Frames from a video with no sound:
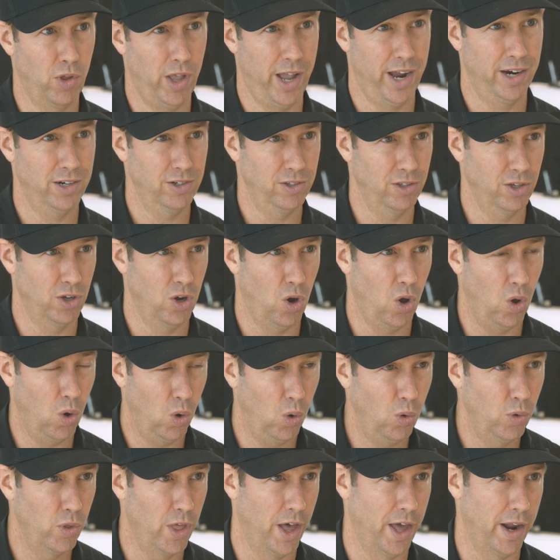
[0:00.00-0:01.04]
will actually
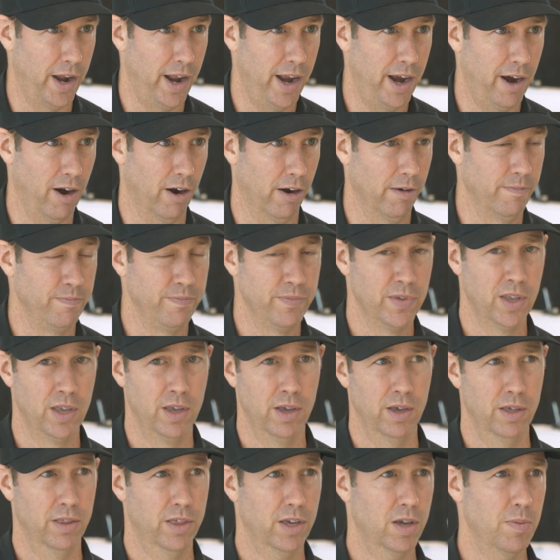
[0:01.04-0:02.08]
hold that air.
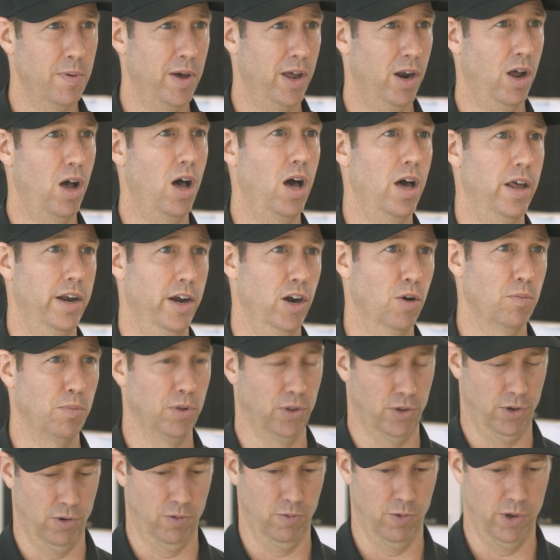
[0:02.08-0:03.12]
Think about a hot air
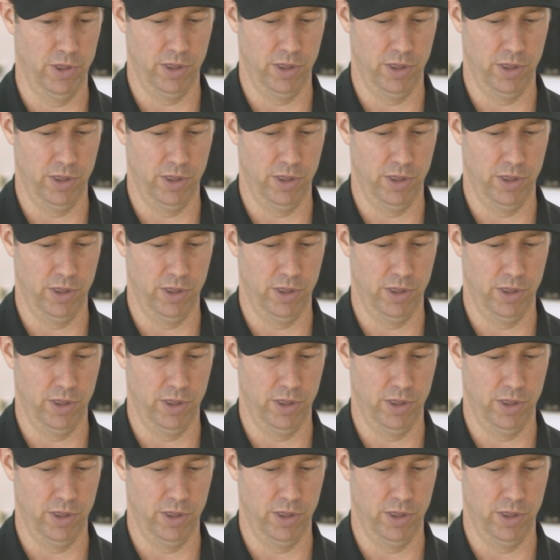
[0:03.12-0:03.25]
balloon.